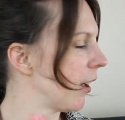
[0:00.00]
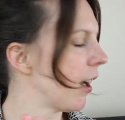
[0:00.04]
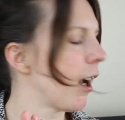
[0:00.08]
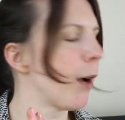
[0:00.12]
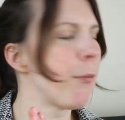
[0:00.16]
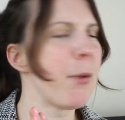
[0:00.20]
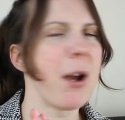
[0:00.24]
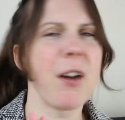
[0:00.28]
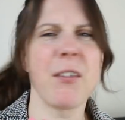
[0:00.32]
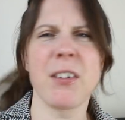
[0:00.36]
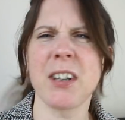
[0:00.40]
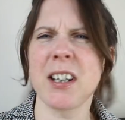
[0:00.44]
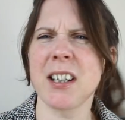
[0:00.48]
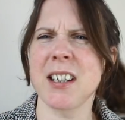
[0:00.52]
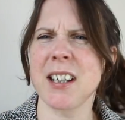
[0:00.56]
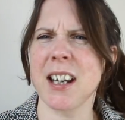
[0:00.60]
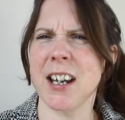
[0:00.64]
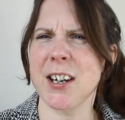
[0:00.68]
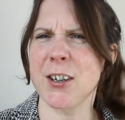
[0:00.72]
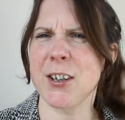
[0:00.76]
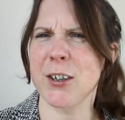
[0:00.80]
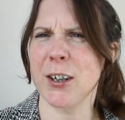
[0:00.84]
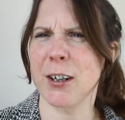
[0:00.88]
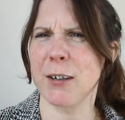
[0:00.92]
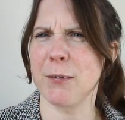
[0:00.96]
I'm having a
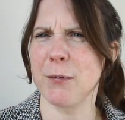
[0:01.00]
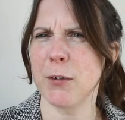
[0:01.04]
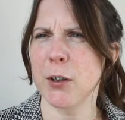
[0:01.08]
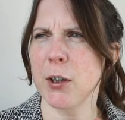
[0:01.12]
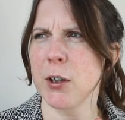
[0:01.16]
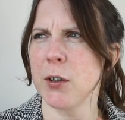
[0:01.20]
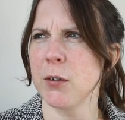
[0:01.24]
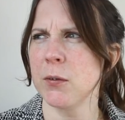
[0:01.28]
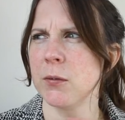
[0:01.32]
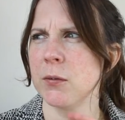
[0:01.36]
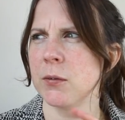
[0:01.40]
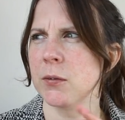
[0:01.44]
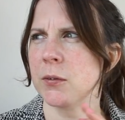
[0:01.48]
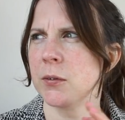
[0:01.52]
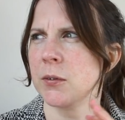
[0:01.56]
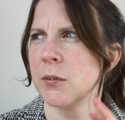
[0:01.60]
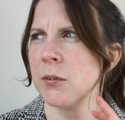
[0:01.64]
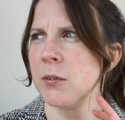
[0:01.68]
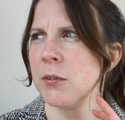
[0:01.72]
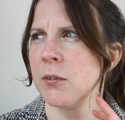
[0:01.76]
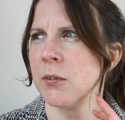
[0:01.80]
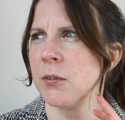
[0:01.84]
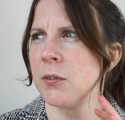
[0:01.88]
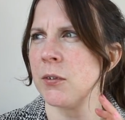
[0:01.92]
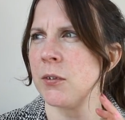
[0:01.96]
deja vu.
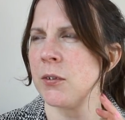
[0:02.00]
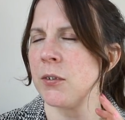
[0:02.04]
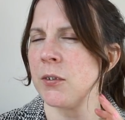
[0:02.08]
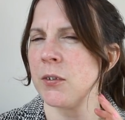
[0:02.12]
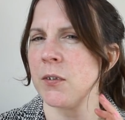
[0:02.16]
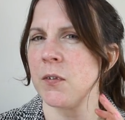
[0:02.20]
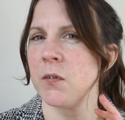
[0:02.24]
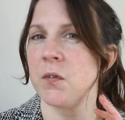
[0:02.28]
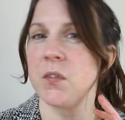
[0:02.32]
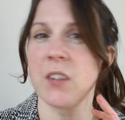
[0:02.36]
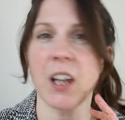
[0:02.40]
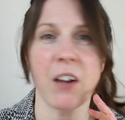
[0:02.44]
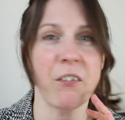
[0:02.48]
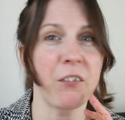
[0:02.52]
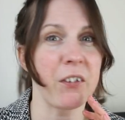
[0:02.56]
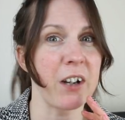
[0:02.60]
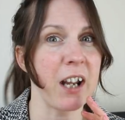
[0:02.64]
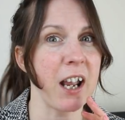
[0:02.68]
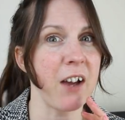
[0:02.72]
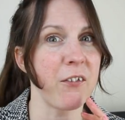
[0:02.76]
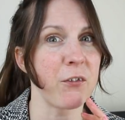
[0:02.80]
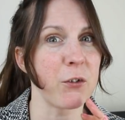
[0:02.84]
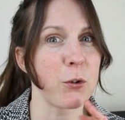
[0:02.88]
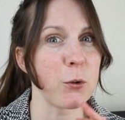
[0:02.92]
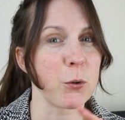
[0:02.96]

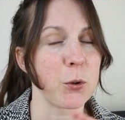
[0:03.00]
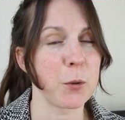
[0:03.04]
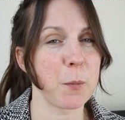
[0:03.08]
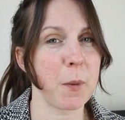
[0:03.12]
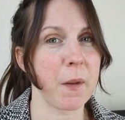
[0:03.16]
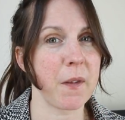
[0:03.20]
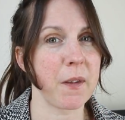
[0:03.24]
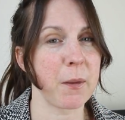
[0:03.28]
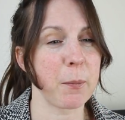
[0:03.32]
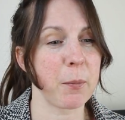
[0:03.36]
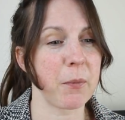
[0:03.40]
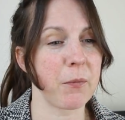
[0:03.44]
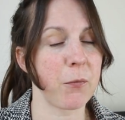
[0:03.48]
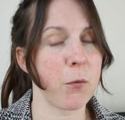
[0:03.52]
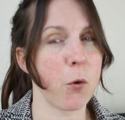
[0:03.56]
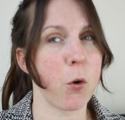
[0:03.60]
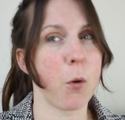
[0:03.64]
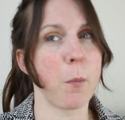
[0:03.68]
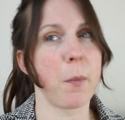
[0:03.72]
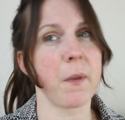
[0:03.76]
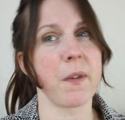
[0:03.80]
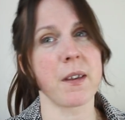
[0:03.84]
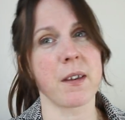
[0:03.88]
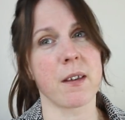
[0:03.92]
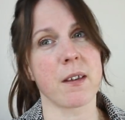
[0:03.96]
Definitely haven't talked about this
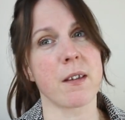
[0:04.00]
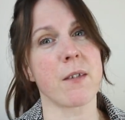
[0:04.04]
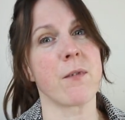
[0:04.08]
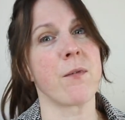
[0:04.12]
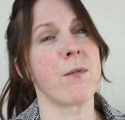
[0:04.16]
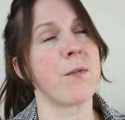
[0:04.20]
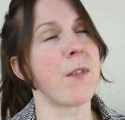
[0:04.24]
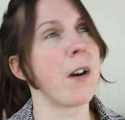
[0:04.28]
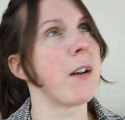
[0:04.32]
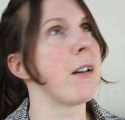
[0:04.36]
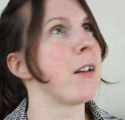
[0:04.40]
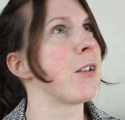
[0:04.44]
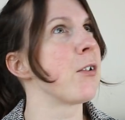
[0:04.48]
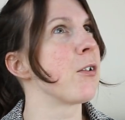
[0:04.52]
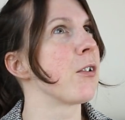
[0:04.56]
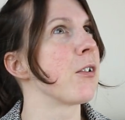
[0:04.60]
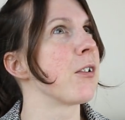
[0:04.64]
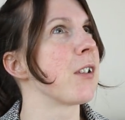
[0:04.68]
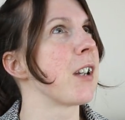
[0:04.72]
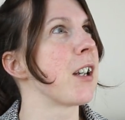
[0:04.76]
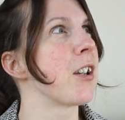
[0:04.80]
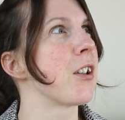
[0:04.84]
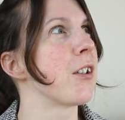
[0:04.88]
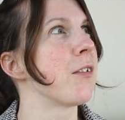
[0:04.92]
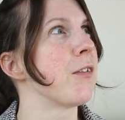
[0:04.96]
before, but this is a very
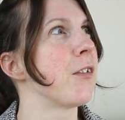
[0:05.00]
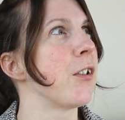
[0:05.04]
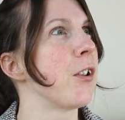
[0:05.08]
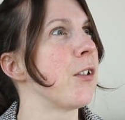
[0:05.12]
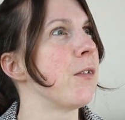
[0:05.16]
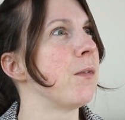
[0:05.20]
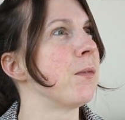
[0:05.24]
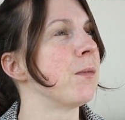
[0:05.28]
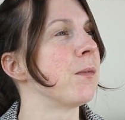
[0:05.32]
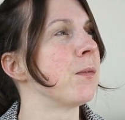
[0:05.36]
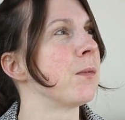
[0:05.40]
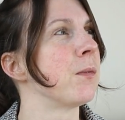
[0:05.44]
strong deja vu.